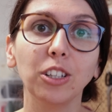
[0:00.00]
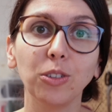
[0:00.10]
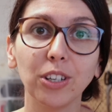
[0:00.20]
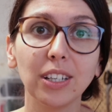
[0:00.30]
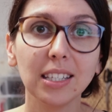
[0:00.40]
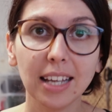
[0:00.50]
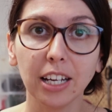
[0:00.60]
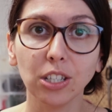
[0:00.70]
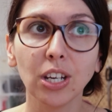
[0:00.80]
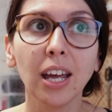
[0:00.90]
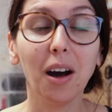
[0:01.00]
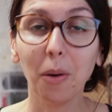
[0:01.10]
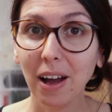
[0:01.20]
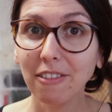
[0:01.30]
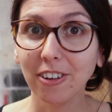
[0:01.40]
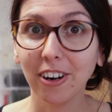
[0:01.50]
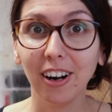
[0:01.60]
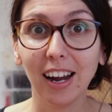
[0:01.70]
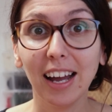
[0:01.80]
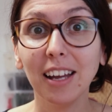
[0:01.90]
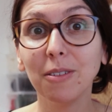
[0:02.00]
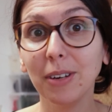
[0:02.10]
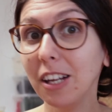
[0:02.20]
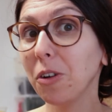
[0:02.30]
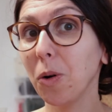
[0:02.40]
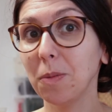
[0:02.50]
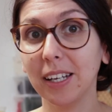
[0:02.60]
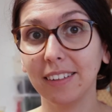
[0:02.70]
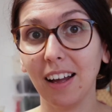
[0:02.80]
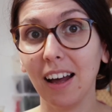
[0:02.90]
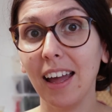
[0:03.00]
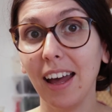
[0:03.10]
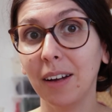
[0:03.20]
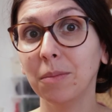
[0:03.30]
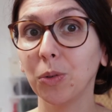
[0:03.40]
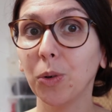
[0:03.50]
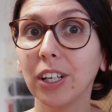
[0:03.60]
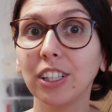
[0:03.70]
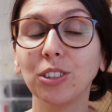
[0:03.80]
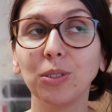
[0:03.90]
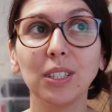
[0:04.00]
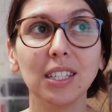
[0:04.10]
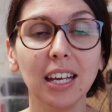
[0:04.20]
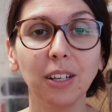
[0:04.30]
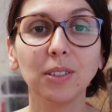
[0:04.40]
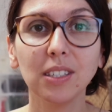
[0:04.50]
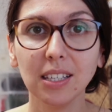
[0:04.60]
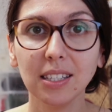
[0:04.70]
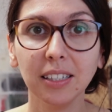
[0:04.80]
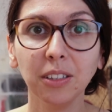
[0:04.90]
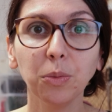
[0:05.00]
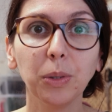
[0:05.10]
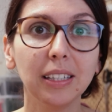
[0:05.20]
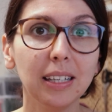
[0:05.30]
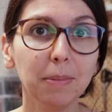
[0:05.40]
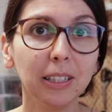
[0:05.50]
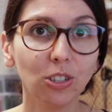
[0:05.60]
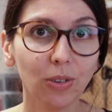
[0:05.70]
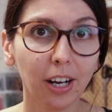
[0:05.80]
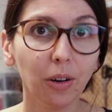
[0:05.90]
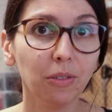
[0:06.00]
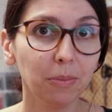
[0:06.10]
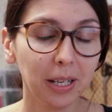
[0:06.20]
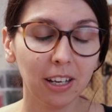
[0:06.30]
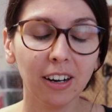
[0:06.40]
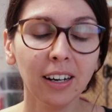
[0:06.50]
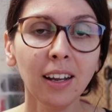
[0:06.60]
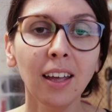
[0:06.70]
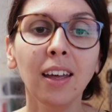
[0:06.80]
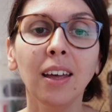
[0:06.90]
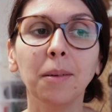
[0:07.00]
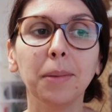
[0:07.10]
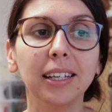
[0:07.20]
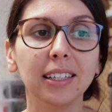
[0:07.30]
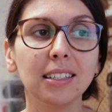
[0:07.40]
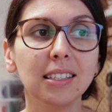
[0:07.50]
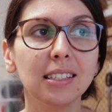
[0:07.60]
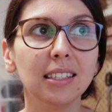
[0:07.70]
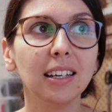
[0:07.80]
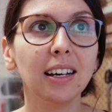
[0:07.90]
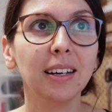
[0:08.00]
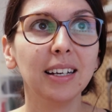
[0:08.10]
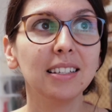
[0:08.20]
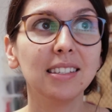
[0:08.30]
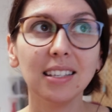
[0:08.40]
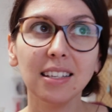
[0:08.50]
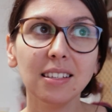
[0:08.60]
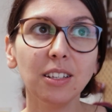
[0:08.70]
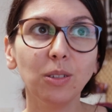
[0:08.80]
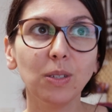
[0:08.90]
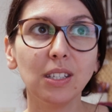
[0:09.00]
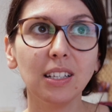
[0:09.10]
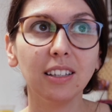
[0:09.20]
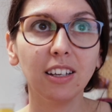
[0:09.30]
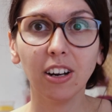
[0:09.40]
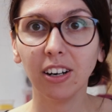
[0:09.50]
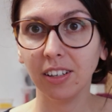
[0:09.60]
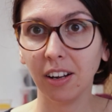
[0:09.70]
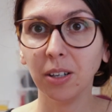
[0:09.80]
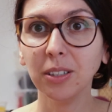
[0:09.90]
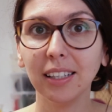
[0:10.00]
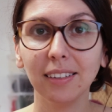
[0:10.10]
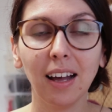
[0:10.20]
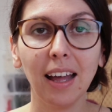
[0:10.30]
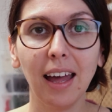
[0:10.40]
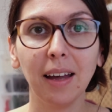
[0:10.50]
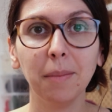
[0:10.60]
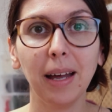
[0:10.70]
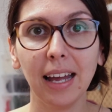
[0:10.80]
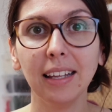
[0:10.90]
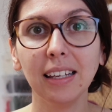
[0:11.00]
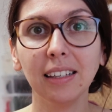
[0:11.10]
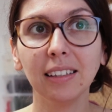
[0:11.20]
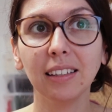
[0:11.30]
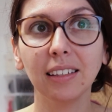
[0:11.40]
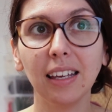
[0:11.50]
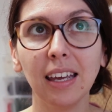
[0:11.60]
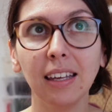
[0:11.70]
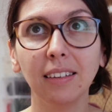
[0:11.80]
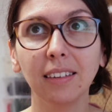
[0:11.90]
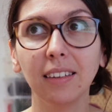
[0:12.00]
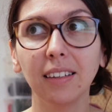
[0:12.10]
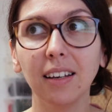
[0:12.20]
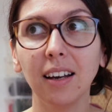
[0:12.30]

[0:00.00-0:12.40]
in your stash. However, I really hope that I am going to stay consistent with keeping track of my yarn, because it's easy to see the yarn now that I am adding it